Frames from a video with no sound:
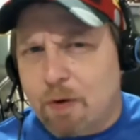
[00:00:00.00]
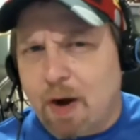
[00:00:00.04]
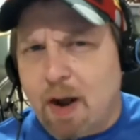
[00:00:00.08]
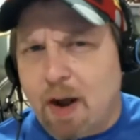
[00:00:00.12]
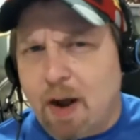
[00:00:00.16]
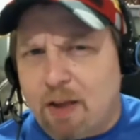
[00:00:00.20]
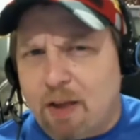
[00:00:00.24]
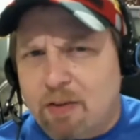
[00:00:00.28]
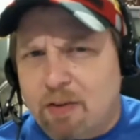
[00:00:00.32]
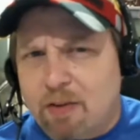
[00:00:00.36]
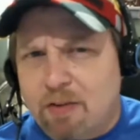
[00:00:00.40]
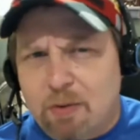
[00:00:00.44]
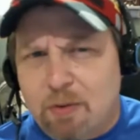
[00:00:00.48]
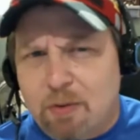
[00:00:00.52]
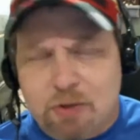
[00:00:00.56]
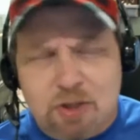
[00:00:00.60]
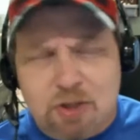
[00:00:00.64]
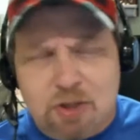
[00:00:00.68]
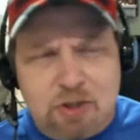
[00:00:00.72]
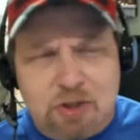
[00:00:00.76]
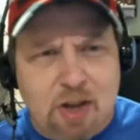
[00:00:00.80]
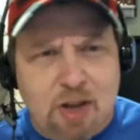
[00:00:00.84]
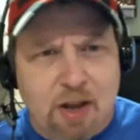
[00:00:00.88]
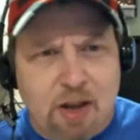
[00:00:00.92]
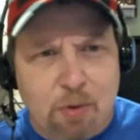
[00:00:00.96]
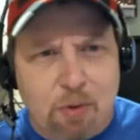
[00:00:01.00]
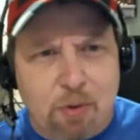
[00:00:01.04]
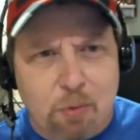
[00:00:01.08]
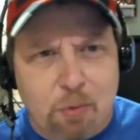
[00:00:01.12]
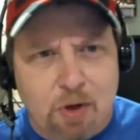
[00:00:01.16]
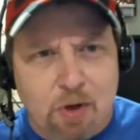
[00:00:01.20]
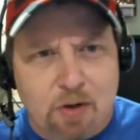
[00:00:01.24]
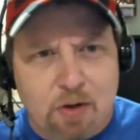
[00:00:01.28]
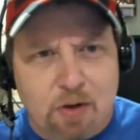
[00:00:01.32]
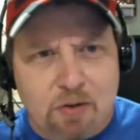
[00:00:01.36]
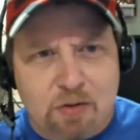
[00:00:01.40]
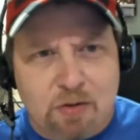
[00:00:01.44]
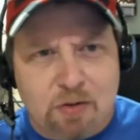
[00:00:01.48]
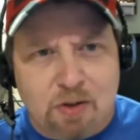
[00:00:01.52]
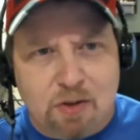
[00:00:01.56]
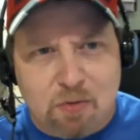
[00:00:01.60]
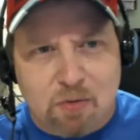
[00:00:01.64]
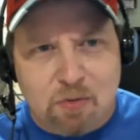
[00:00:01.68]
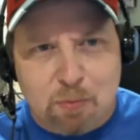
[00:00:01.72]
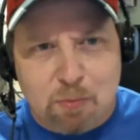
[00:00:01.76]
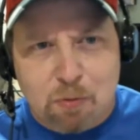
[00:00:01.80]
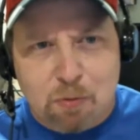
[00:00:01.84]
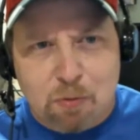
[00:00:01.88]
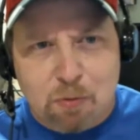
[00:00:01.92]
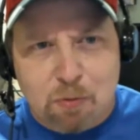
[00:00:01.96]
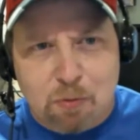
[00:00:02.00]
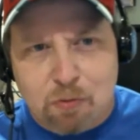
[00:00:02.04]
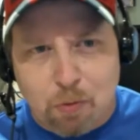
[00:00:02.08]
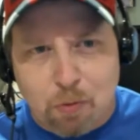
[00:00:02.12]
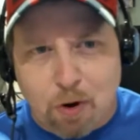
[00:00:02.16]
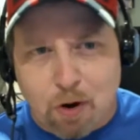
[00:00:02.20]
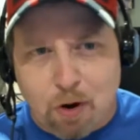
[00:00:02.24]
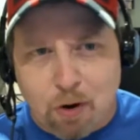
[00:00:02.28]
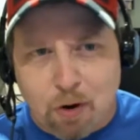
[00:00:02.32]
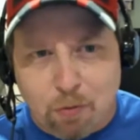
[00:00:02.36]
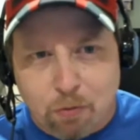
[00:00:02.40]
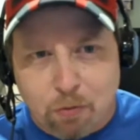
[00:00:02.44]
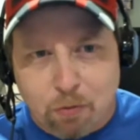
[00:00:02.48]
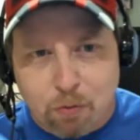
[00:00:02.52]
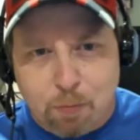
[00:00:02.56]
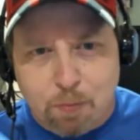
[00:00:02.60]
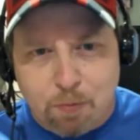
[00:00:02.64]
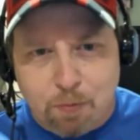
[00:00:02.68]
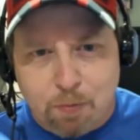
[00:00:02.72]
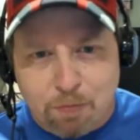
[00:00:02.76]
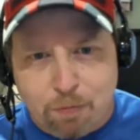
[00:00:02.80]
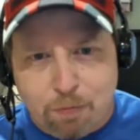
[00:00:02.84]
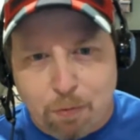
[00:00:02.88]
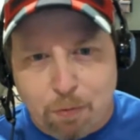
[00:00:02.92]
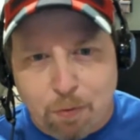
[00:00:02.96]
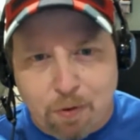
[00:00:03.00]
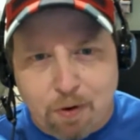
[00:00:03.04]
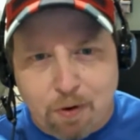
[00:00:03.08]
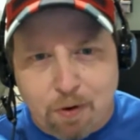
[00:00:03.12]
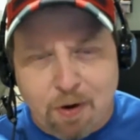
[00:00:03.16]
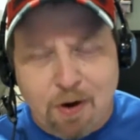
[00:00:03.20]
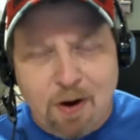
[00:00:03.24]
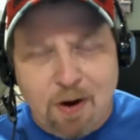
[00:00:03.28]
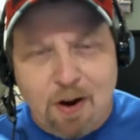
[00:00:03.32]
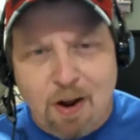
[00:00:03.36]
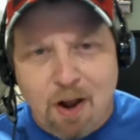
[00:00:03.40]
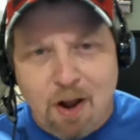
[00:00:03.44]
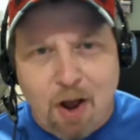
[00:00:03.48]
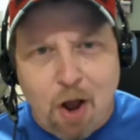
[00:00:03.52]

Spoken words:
for us, and it was just kind of weird, is since we moved to our group of 4,